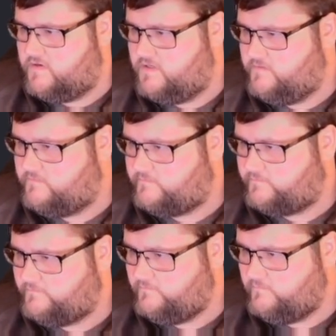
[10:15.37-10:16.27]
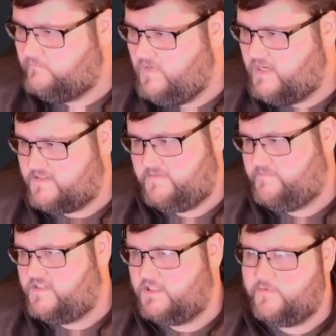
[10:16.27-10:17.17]
right? Yes,
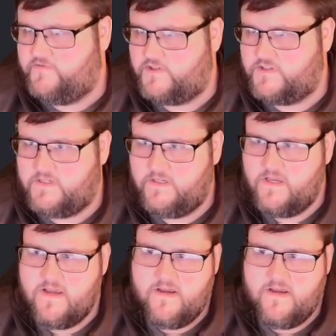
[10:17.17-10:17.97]
6 proficiency.